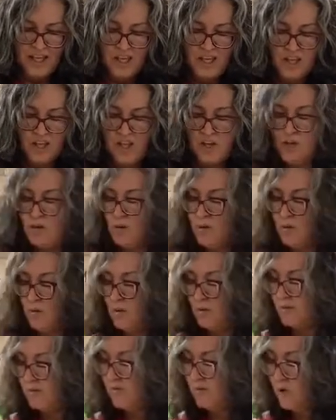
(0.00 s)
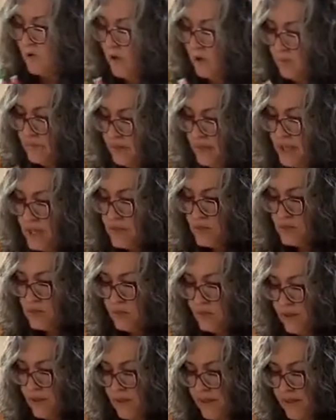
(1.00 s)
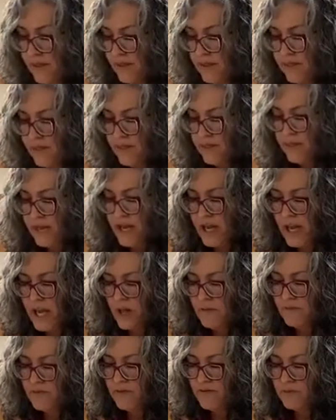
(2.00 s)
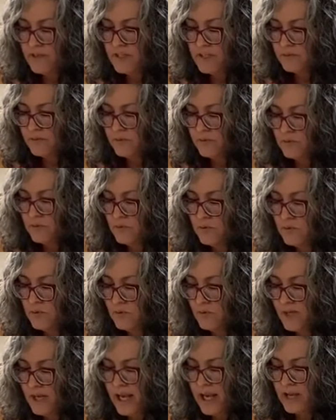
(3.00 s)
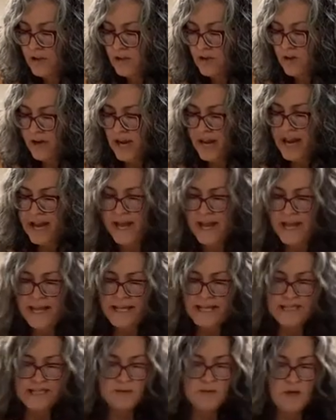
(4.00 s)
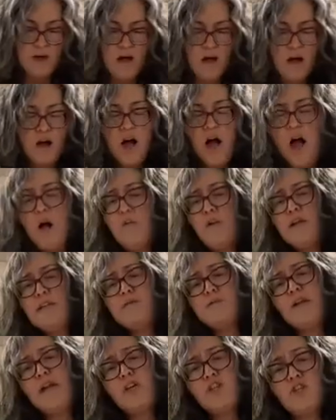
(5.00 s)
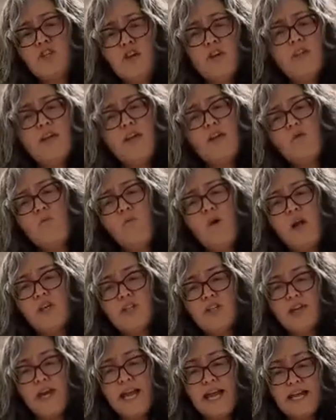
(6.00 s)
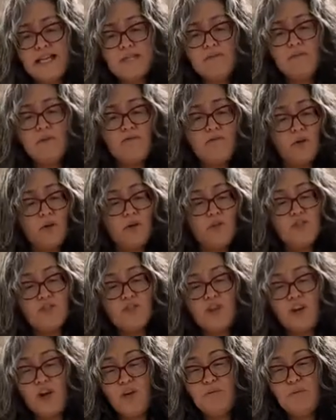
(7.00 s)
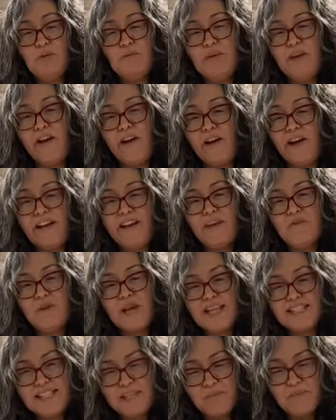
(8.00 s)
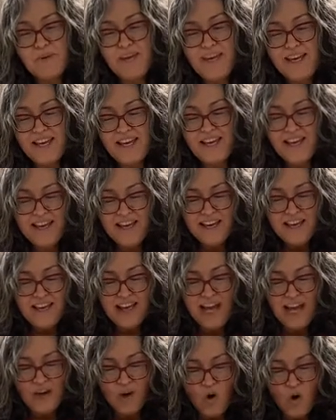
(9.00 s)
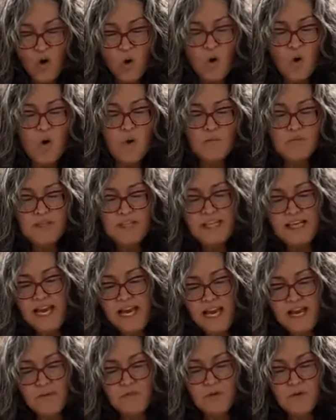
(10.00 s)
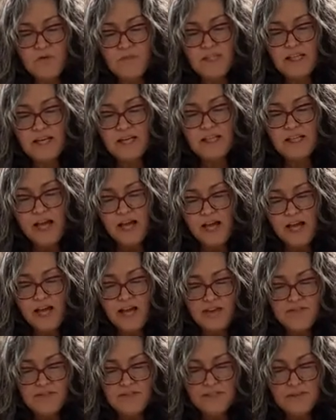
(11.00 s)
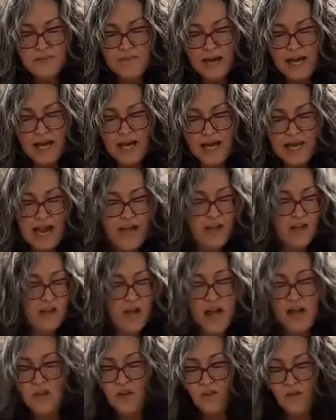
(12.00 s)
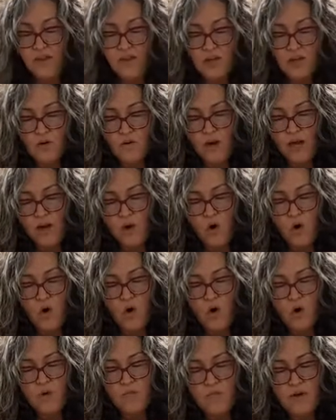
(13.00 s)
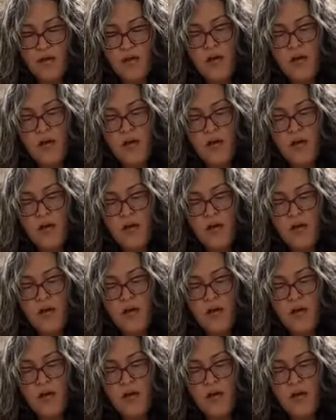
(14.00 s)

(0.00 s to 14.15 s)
You form these with the help of a spoon and your hands. Always make sure that you wash your hands before you start preparing a recipe at home. Today I'm using gloves, but I know that you at home